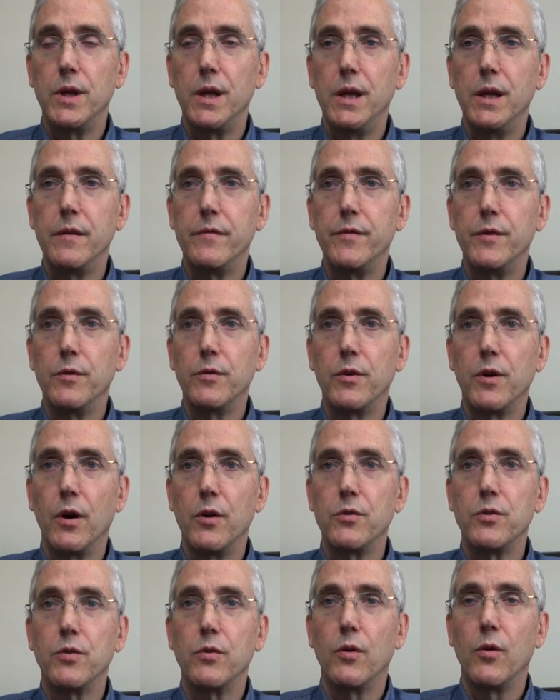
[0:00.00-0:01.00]
if you
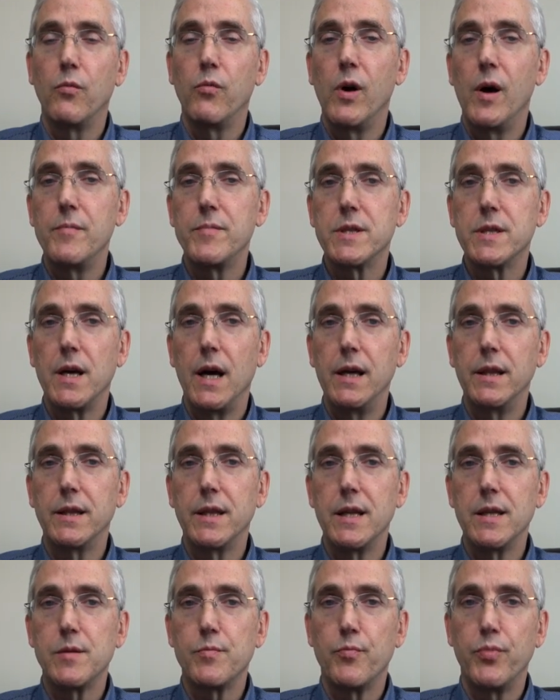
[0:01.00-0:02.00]
go to a website
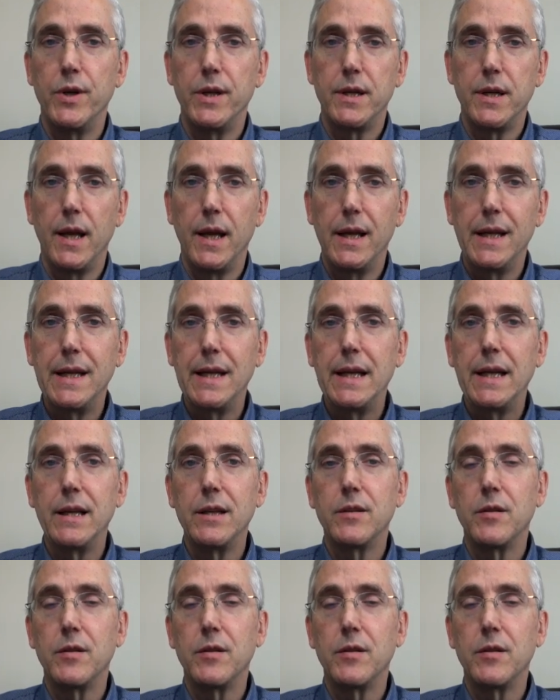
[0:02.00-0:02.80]
that's pretending